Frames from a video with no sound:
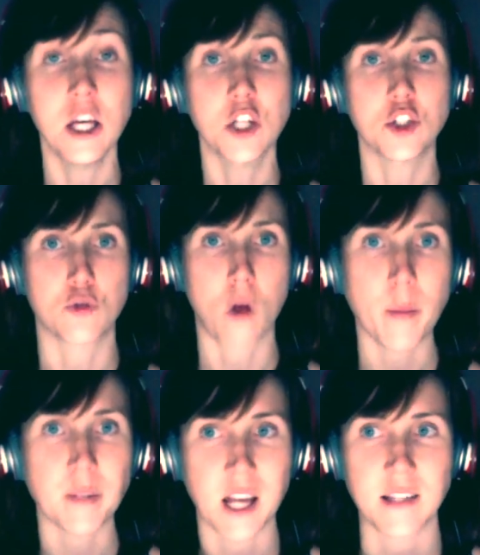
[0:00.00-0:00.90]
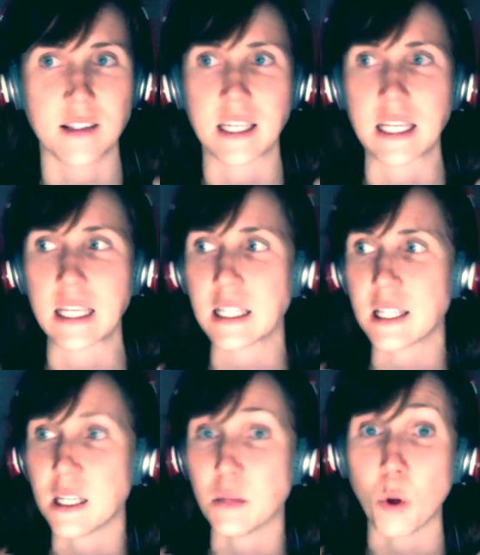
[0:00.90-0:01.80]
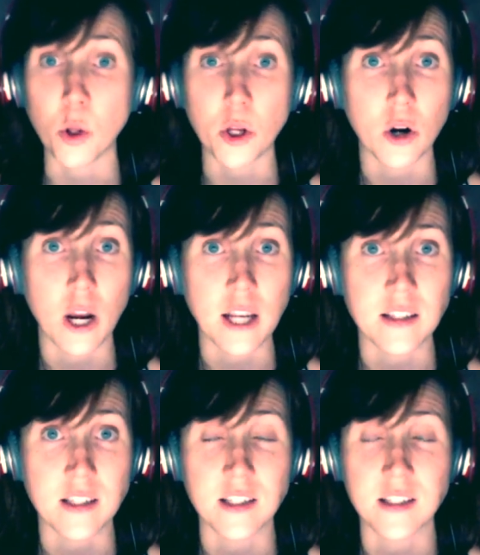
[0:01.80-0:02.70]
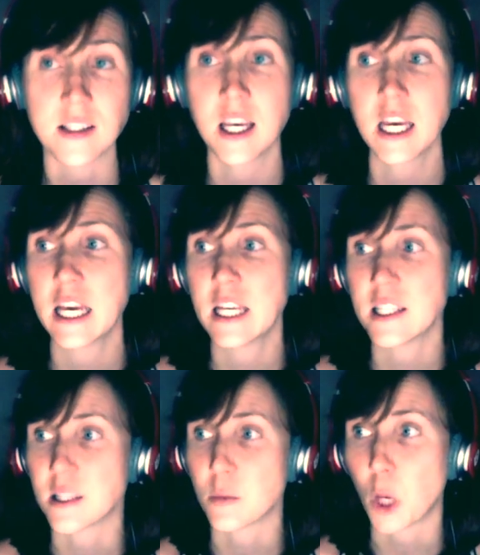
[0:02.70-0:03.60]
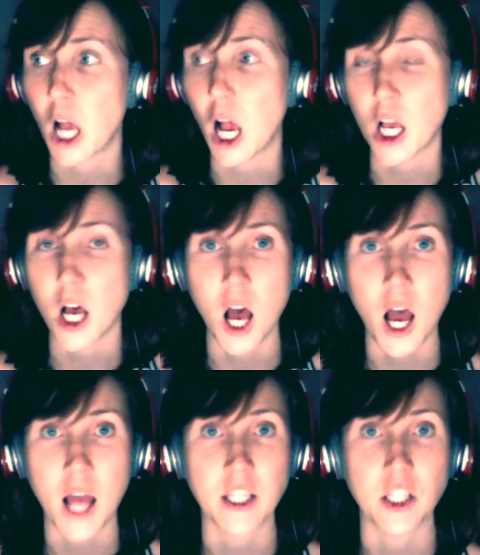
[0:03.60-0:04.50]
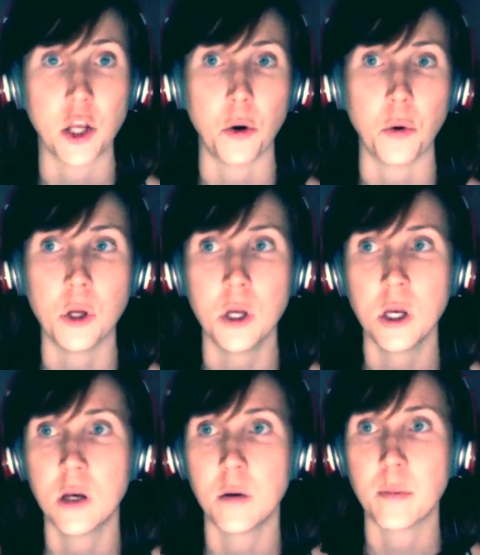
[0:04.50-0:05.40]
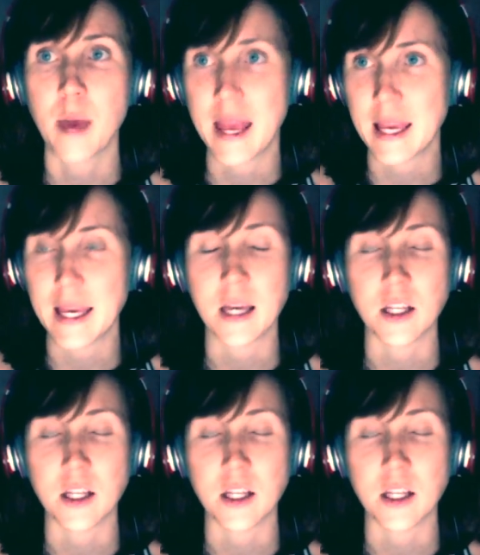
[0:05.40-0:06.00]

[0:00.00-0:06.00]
dramatize. Like in the Ebola crisis, someone got caught, you know, paying, a